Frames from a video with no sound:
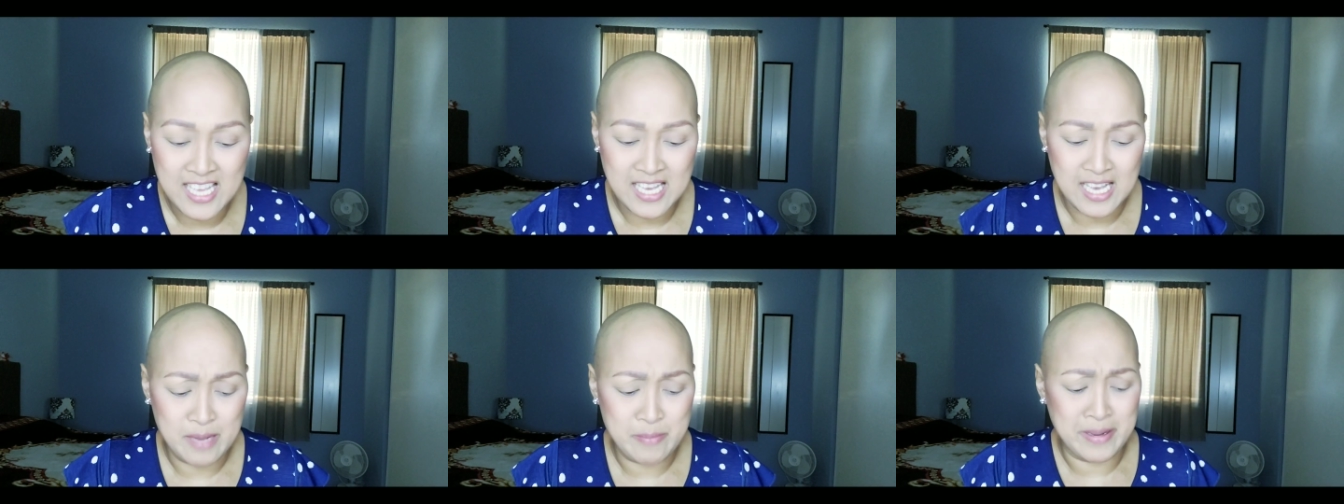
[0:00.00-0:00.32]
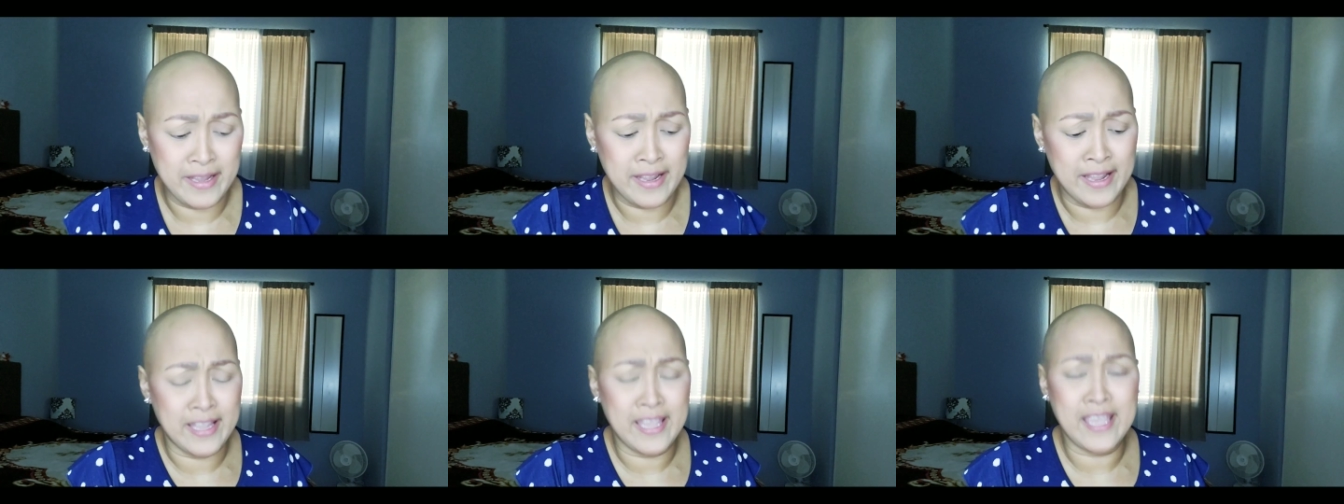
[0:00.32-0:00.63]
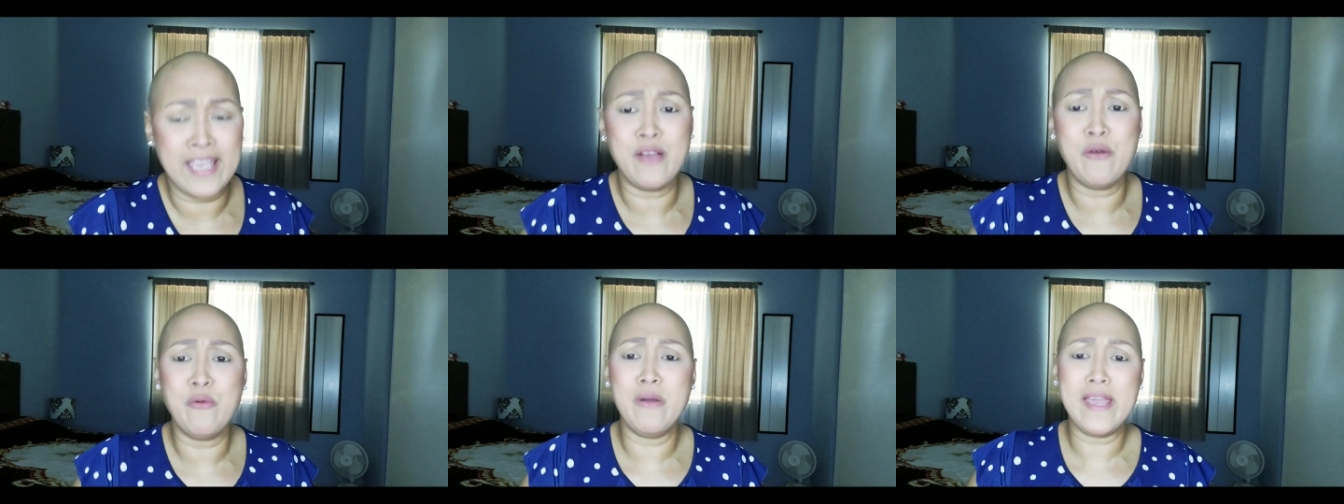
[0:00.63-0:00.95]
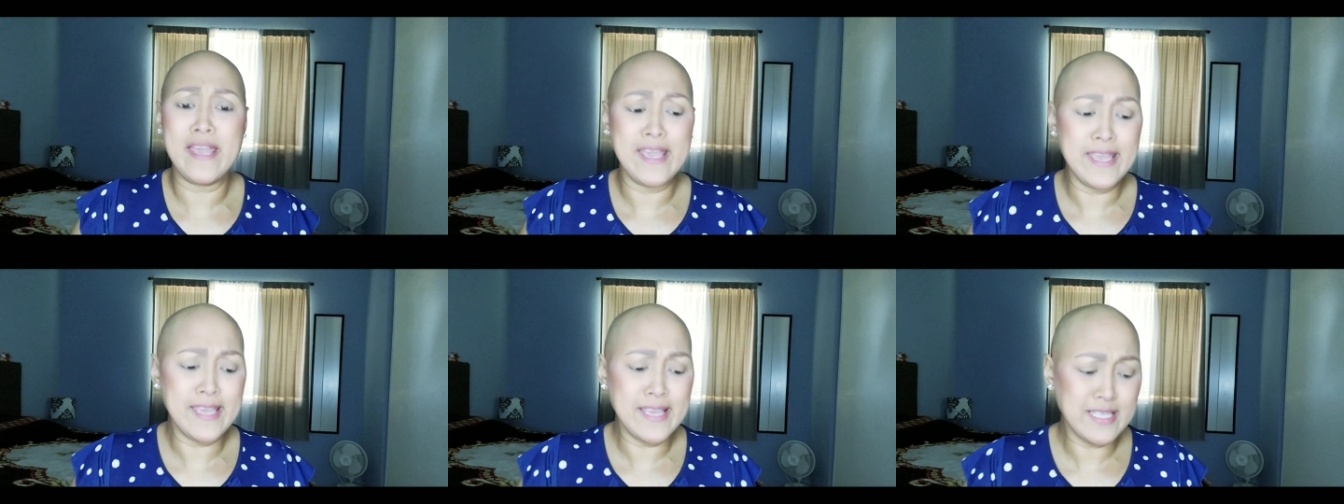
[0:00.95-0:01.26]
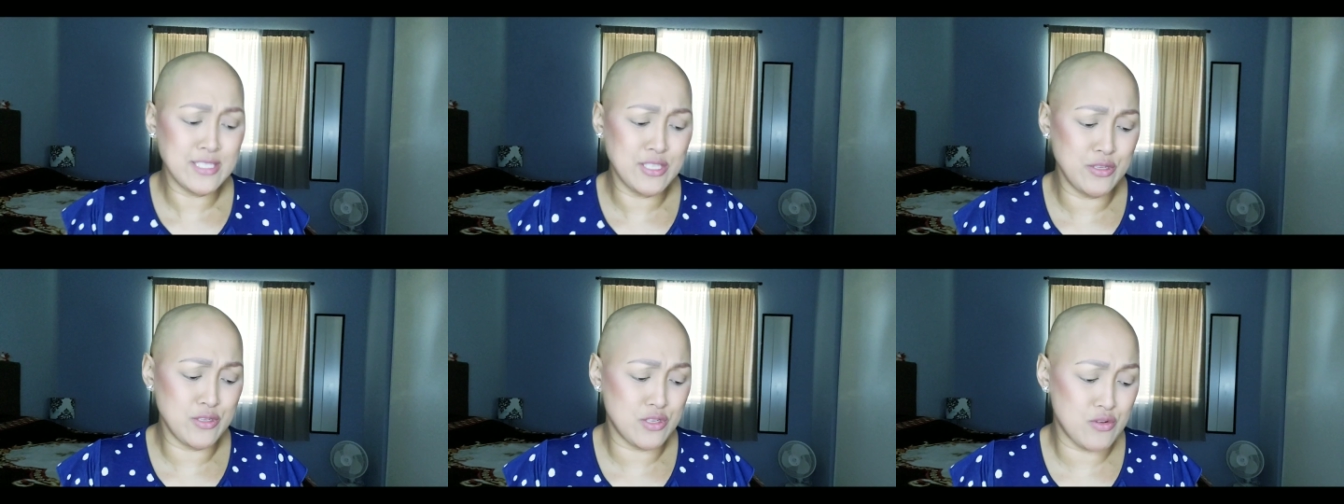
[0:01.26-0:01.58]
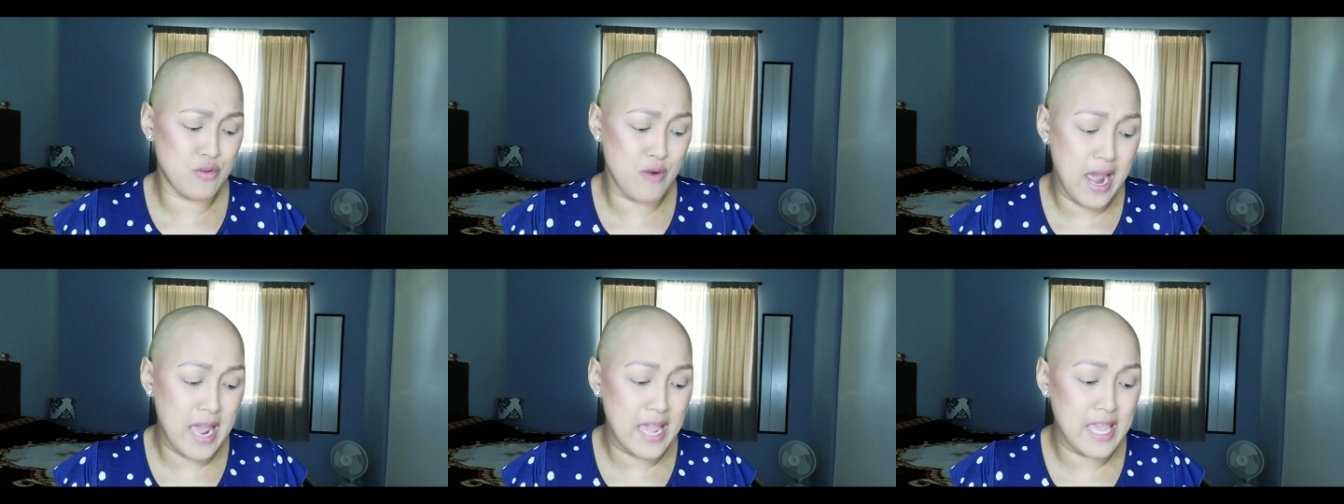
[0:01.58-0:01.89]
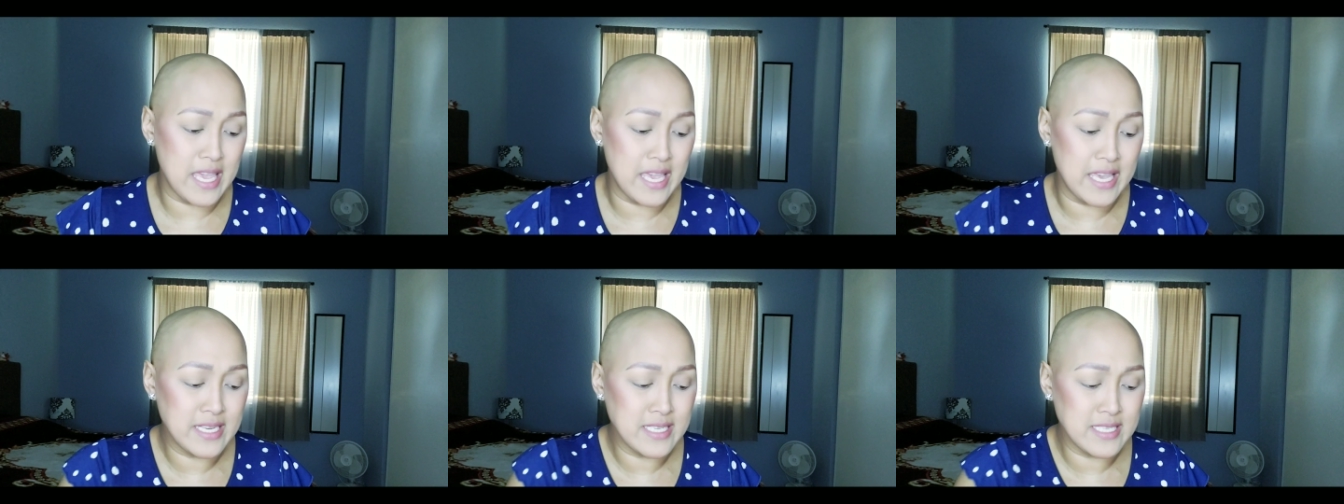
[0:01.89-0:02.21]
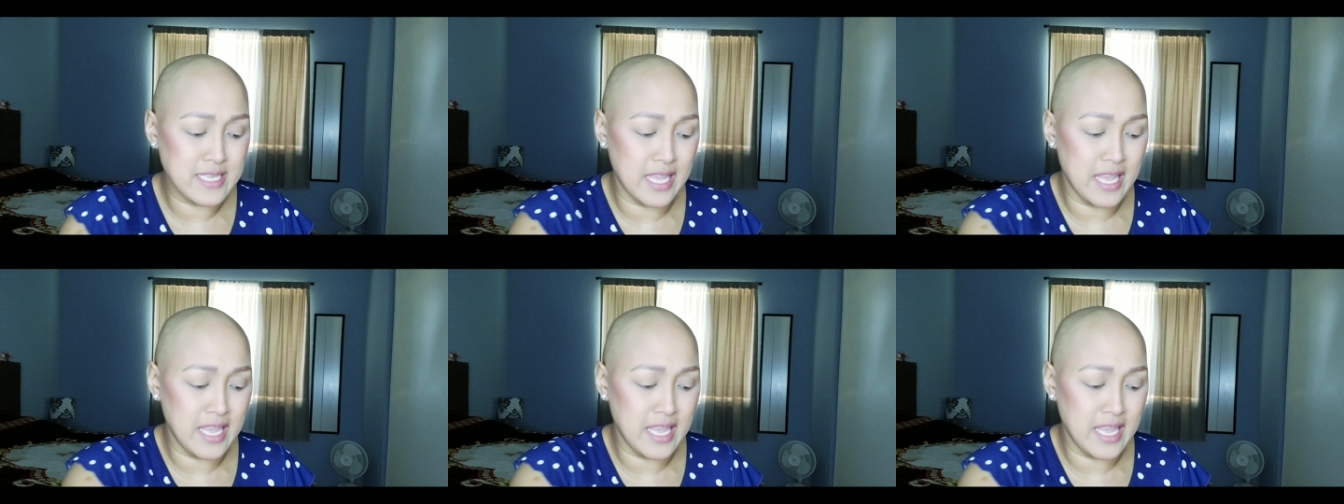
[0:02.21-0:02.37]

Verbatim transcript: I'm like, I can't wait to try it.